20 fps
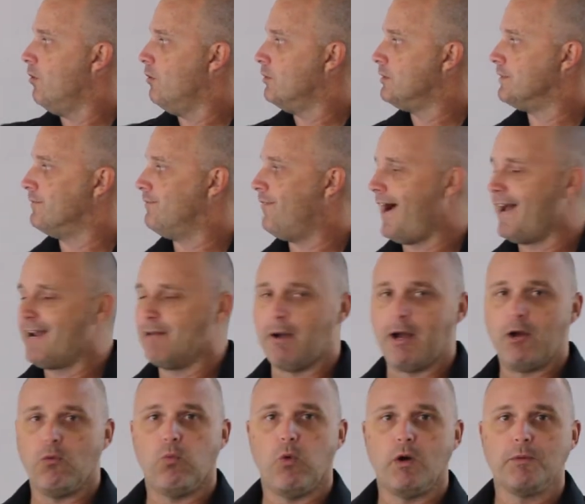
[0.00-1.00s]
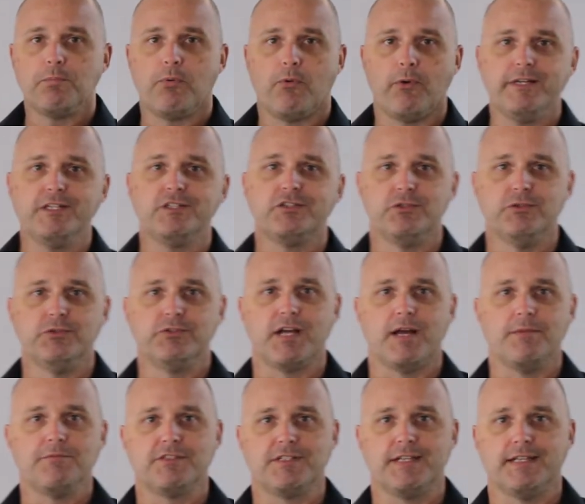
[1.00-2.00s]
divided by 1.2
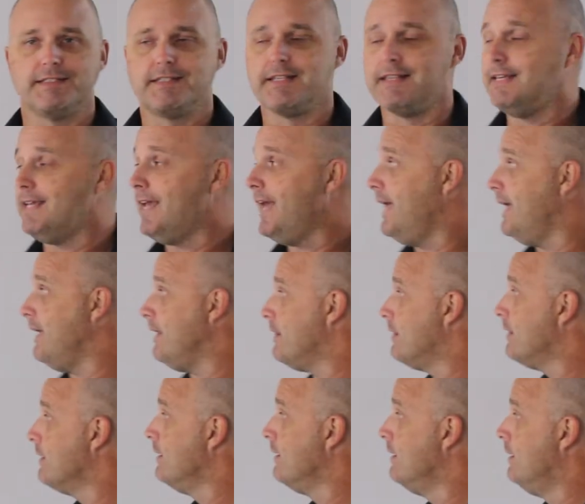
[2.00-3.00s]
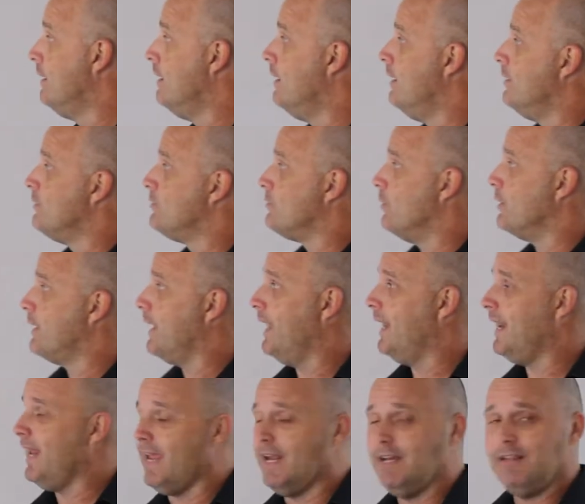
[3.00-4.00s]
times 10 to the 8th. So
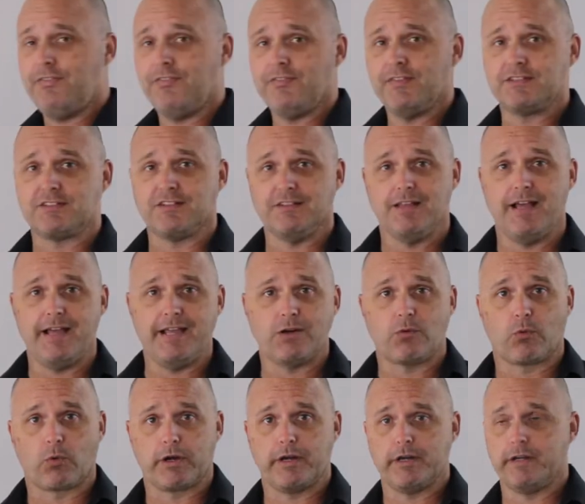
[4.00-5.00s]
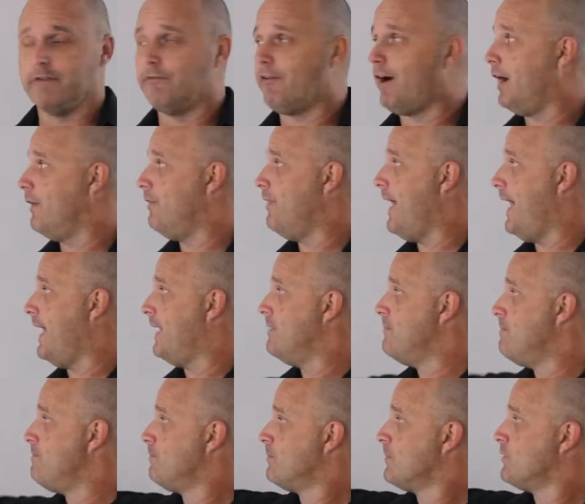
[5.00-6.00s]
again, anything that's alike, we're going to divide
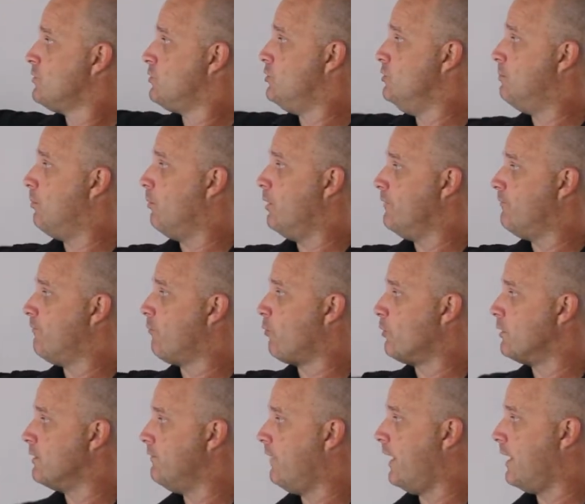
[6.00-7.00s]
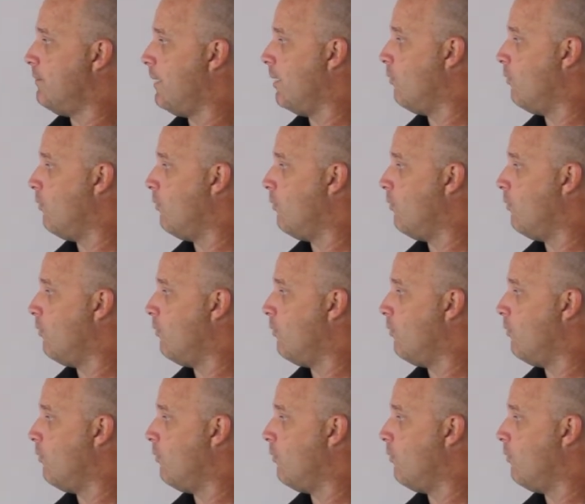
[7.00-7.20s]
that. 2.4 divided by